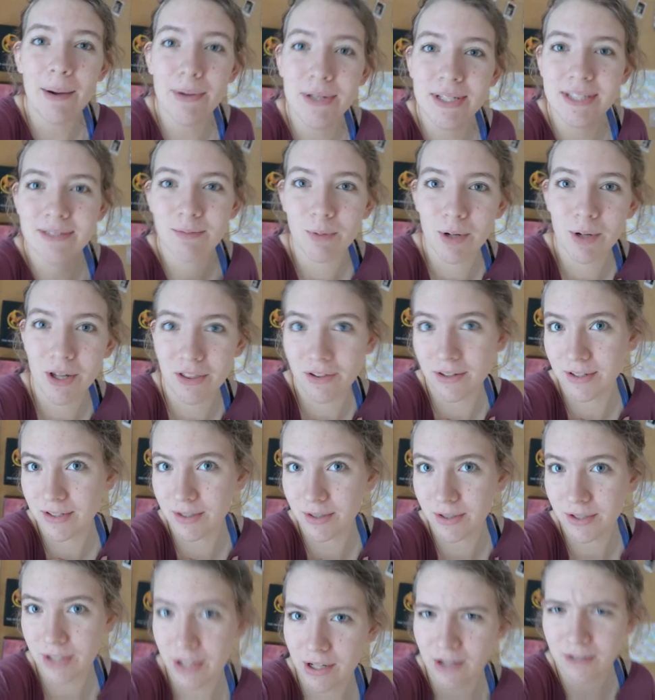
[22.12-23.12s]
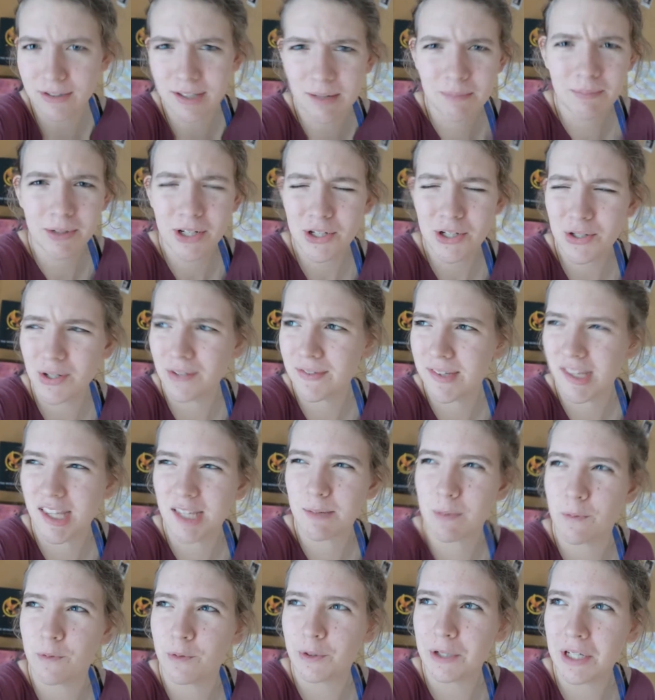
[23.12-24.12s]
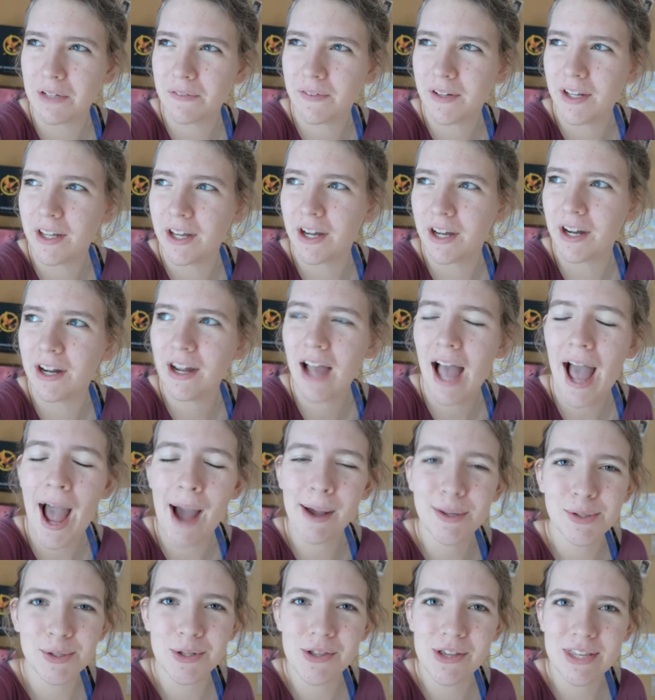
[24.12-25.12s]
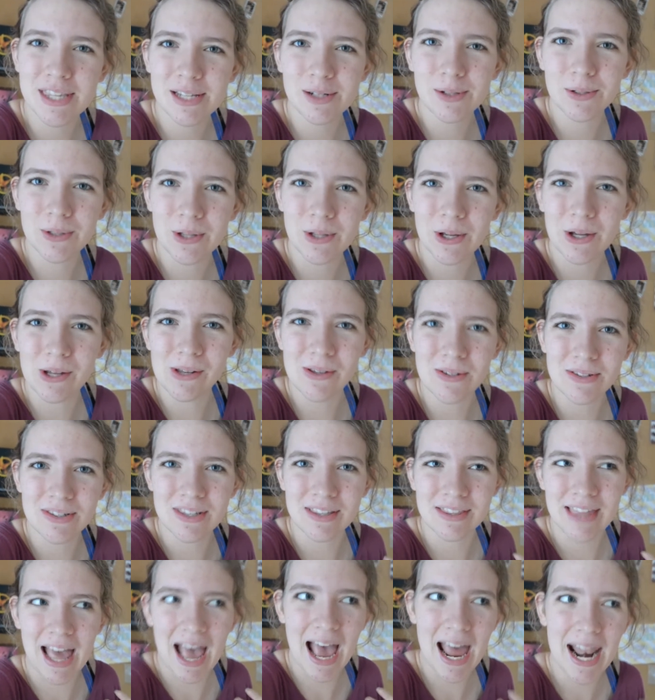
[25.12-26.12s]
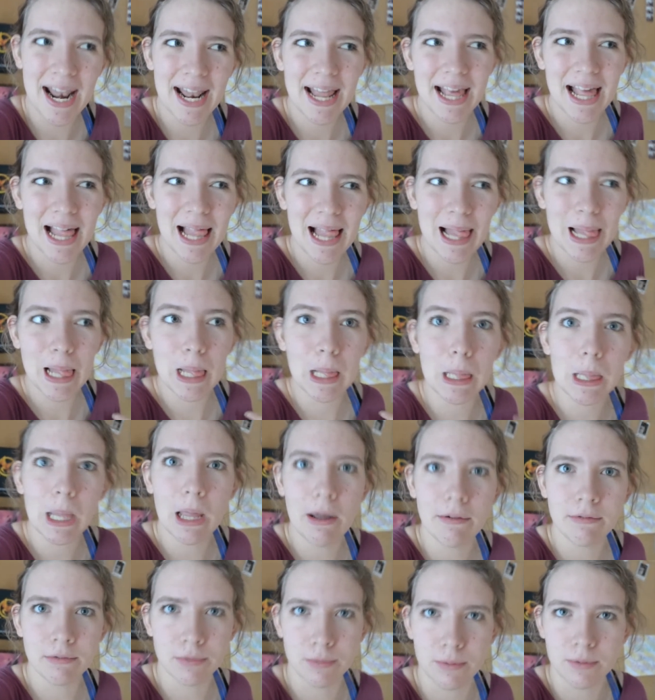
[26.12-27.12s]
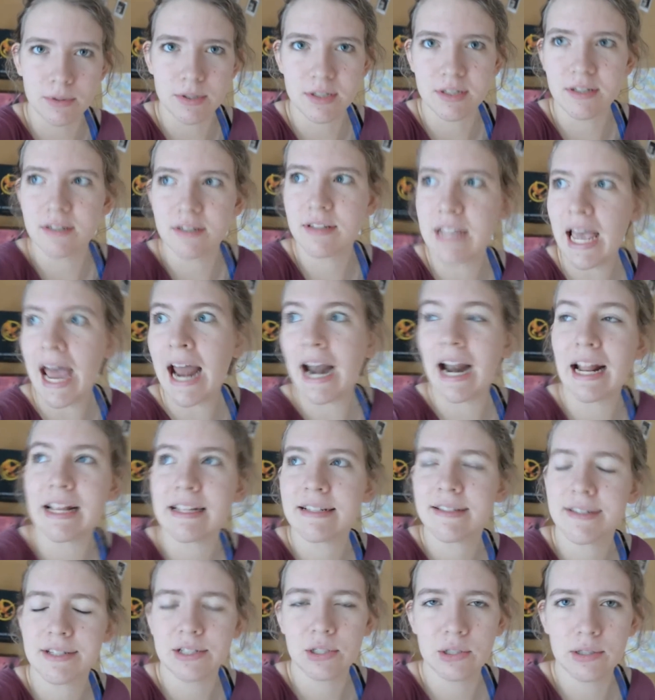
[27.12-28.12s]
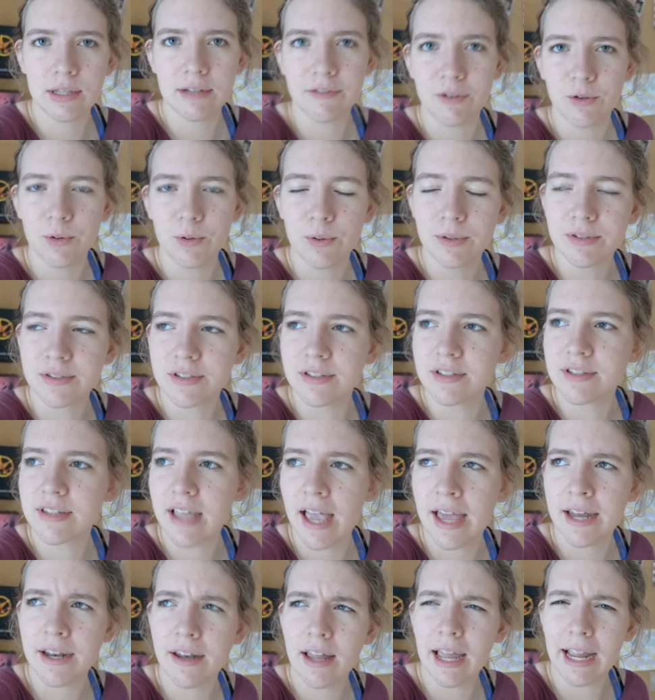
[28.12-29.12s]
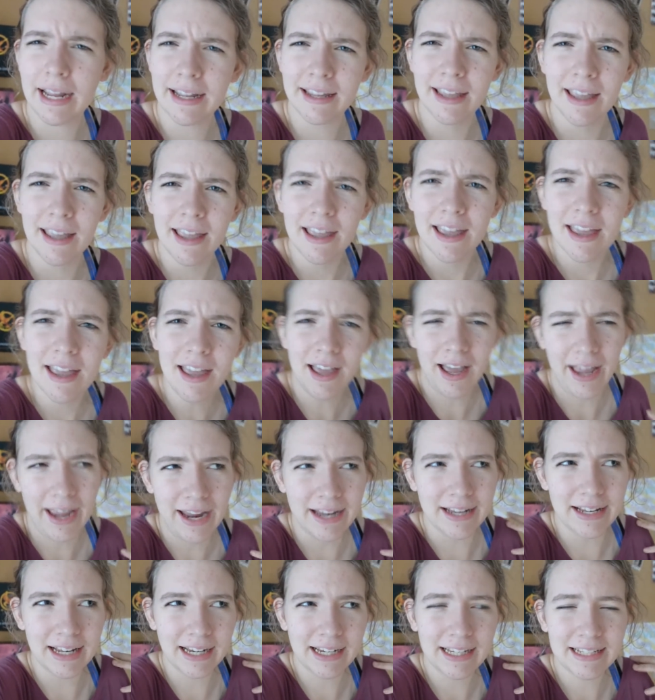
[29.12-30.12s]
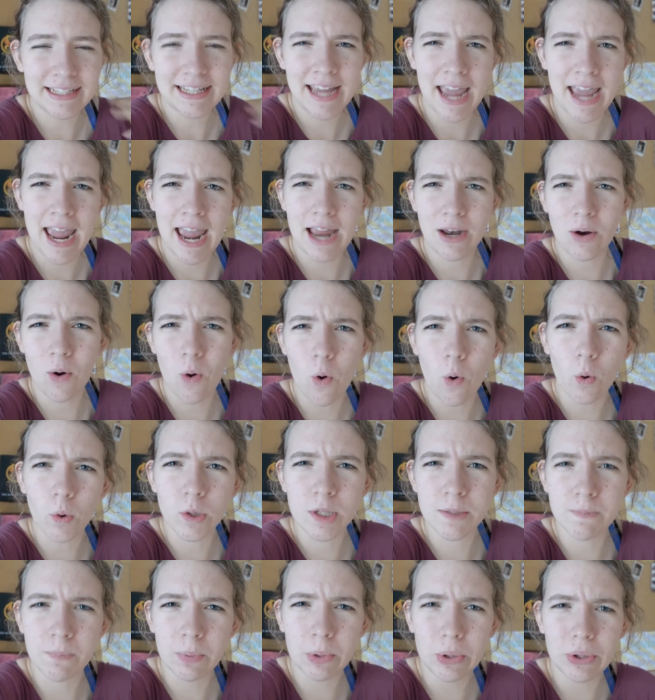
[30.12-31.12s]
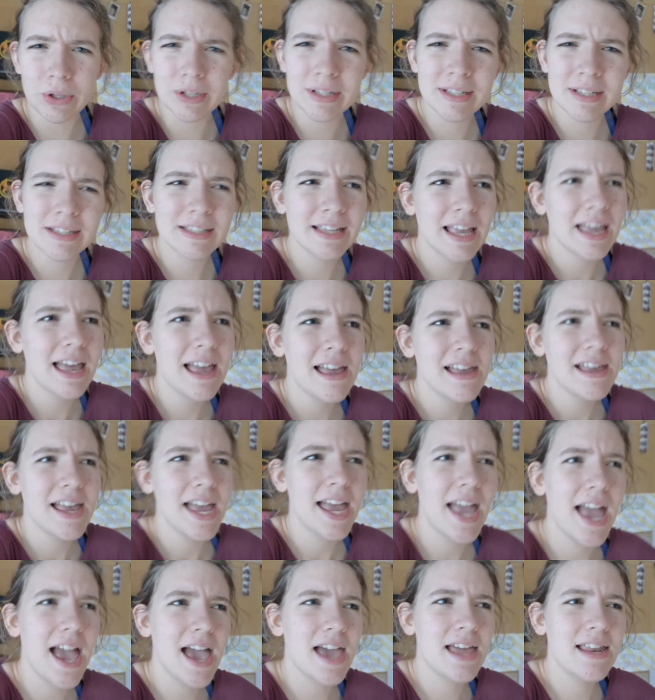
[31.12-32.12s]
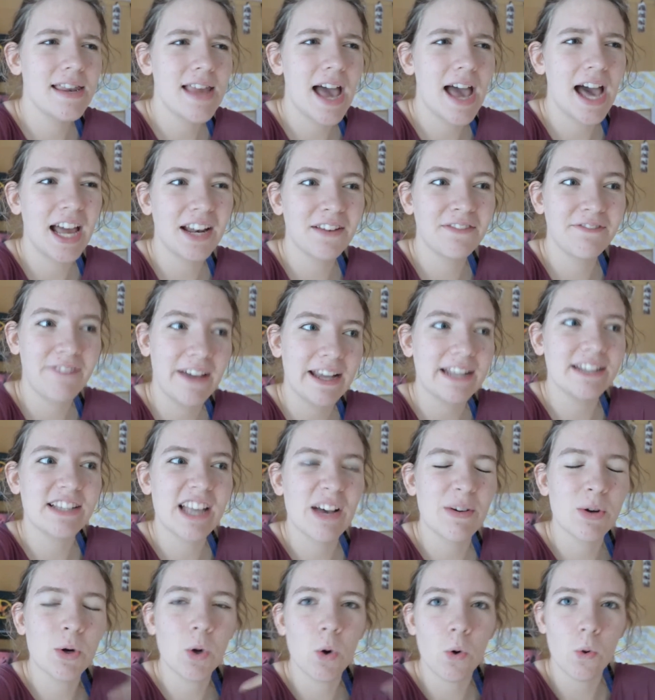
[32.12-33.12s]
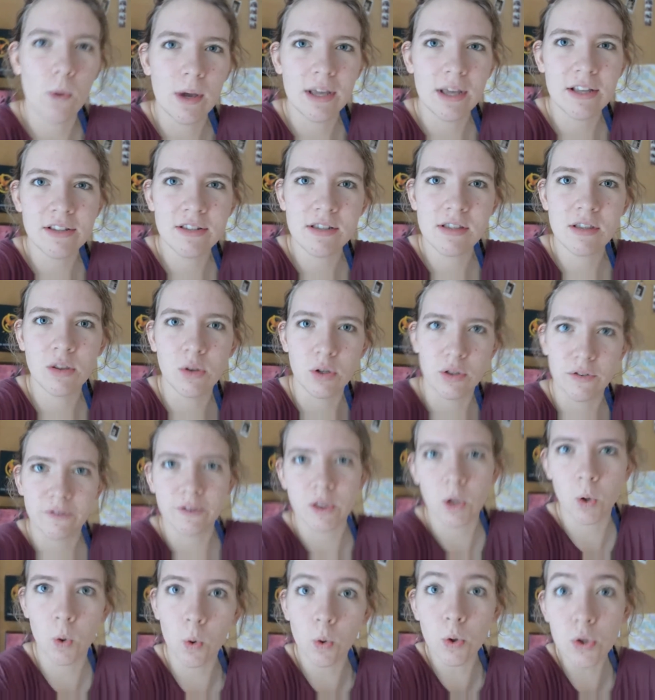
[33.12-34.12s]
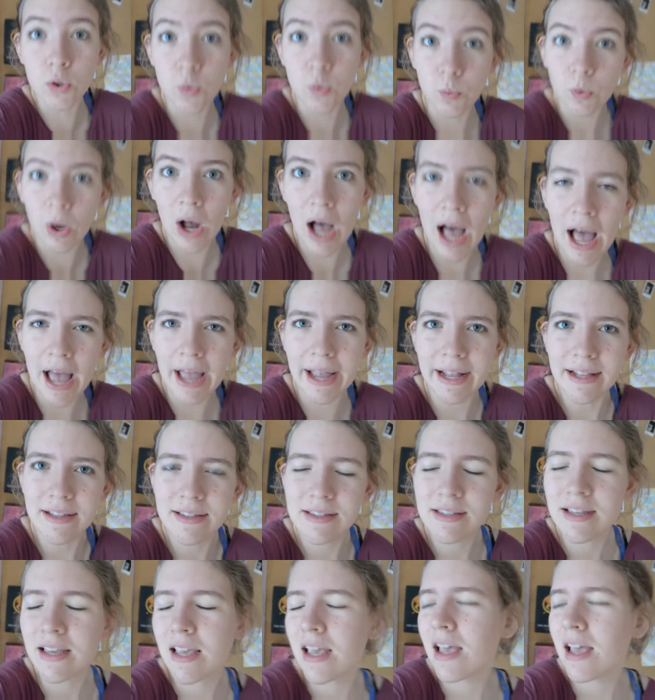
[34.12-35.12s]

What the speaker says: was one of those little girls, I'm pretty sure I've said this before in the video, I was one of those little girls that loved horses, and I still love horses, and like, I had like 10 horse books, and at fates I would always look for the horse rides.